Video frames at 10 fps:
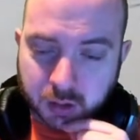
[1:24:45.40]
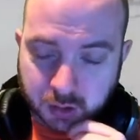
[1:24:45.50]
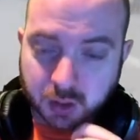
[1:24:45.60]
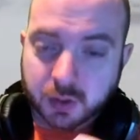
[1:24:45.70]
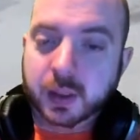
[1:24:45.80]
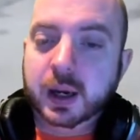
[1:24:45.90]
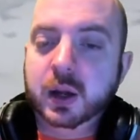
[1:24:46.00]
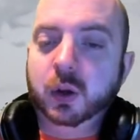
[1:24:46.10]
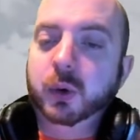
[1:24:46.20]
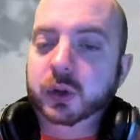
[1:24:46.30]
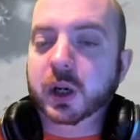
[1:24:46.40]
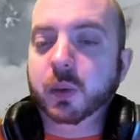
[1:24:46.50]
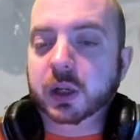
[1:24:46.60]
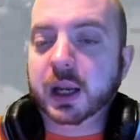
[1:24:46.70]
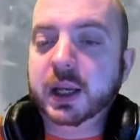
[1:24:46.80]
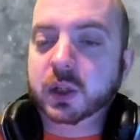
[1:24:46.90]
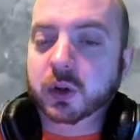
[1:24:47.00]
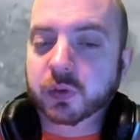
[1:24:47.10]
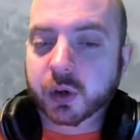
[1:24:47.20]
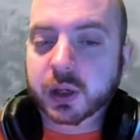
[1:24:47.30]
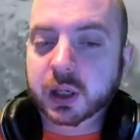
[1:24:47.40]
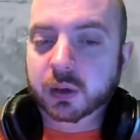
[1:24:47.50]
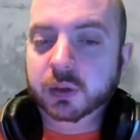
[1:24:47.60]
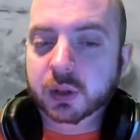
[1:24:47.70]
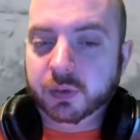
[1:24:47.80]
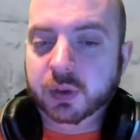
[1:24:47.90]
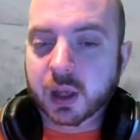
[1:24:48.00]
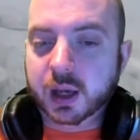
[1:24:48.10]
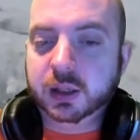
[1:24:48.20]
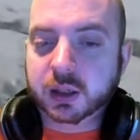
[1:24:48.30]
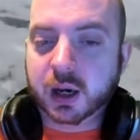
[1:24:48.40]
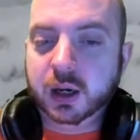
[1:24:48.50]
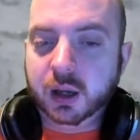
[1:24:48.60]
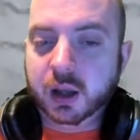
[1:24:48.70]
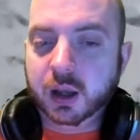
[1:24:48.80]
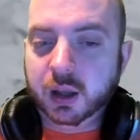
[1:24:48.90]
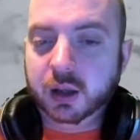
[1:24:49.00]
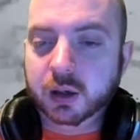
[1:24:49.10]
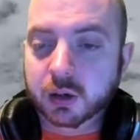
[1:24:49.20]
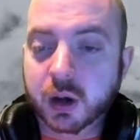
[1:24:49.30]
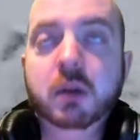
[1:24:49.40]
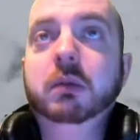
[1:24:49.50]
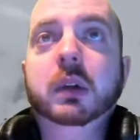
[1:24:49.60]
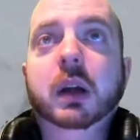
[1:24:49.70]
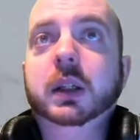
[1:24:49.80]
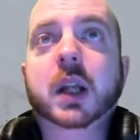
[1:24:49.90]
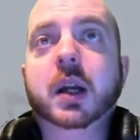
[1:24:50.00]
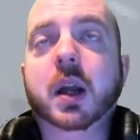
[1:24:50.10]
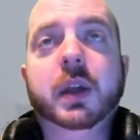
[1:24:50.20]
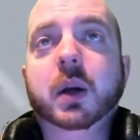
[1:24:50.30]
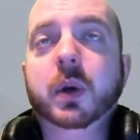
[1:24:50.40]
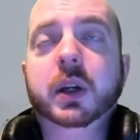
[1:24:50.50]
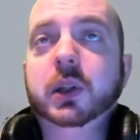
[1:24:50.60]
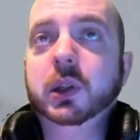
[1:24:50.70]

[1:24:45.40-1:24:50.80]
Do you think the legal bullshit will delay Squadron 42 if they change? No, I don't think it would.